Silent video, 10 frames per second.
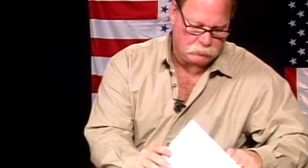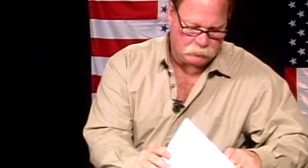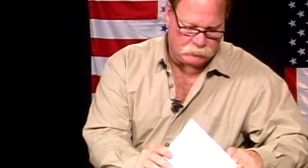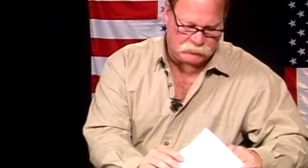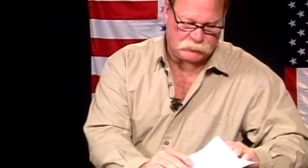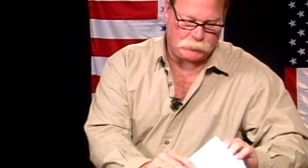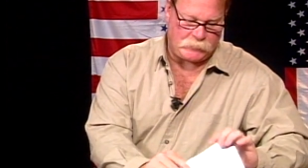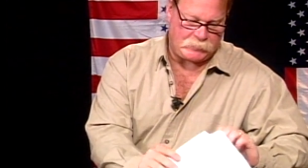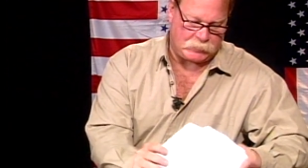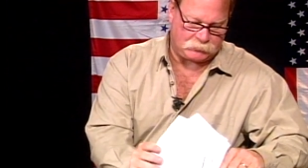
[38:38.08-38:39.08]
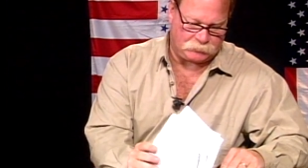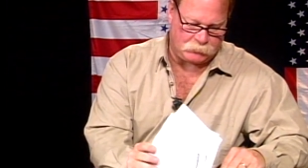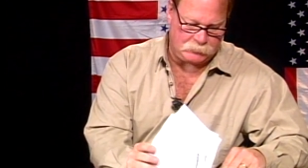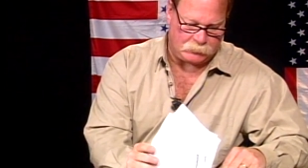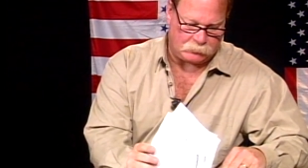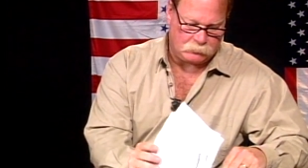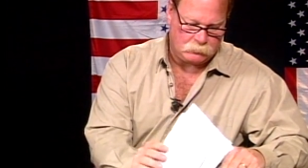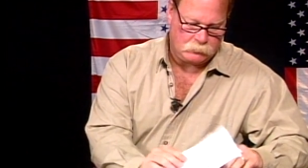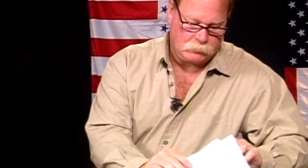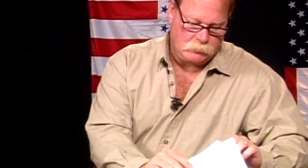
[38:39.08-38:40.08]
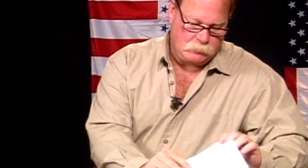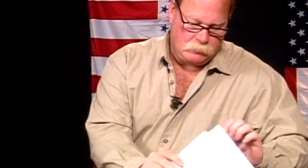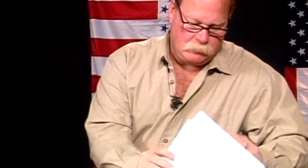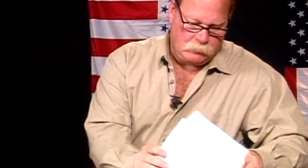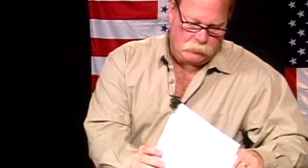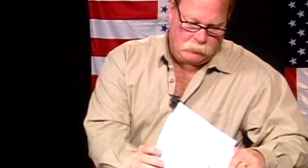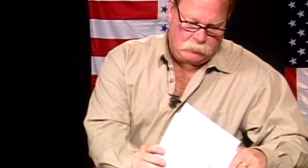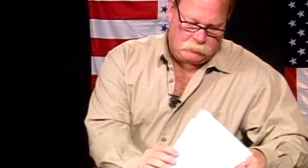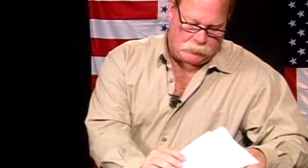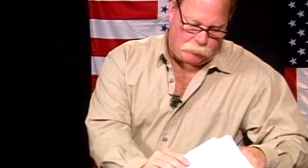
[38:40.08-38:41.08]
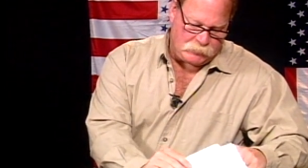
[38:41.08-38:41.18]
This is where they got the funding. Now,